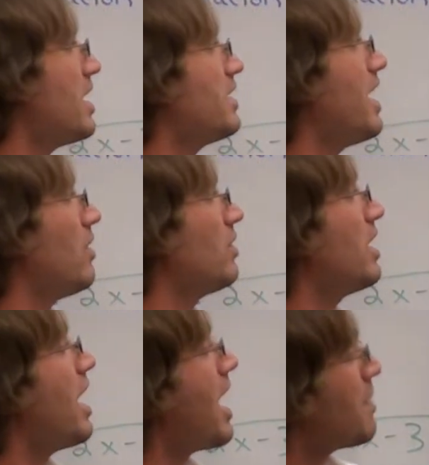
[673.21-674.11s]

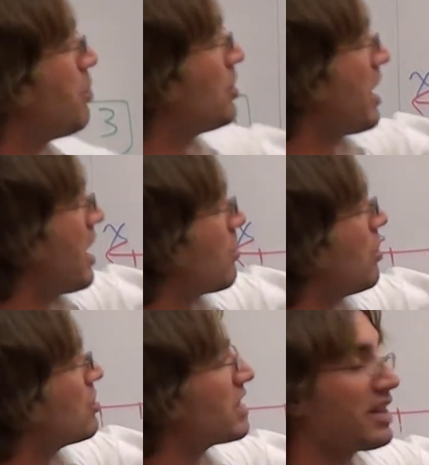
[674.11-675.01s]
Now, I put
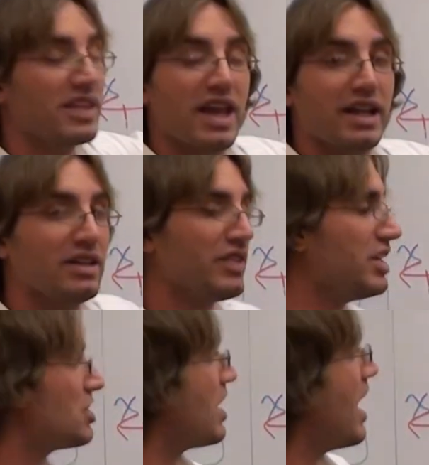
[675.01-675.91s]
arrows at the end of
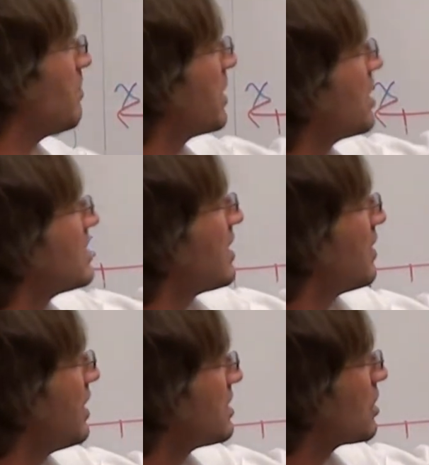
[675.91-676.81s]
each side because
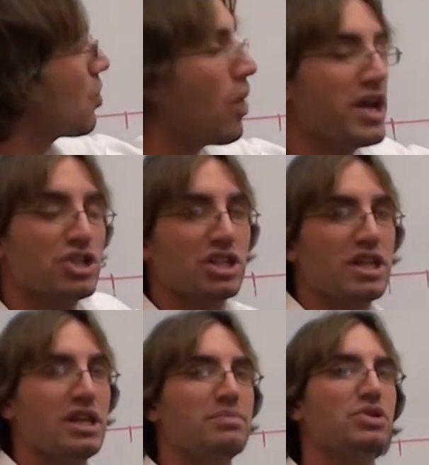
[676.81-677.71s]
this equation
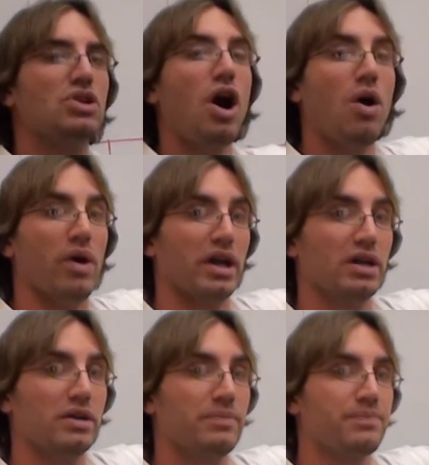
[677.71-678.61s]
keeps going,
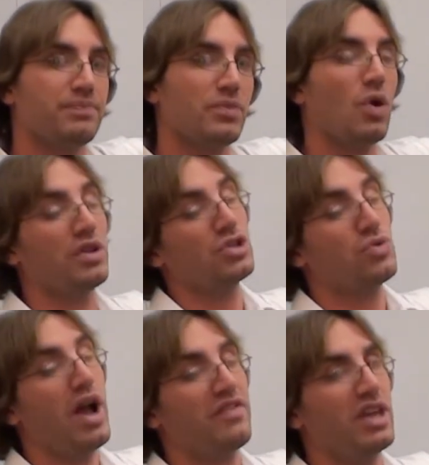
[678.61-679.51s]
or this
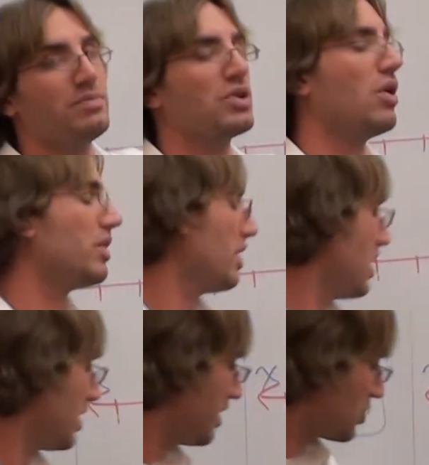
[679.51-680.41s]
graph keeps going.
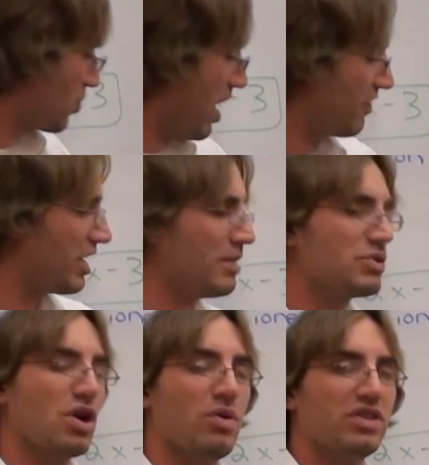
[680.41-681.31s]
This graph keeps
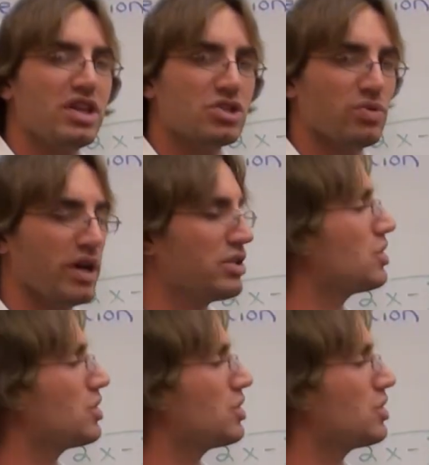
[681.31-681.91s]
going this way.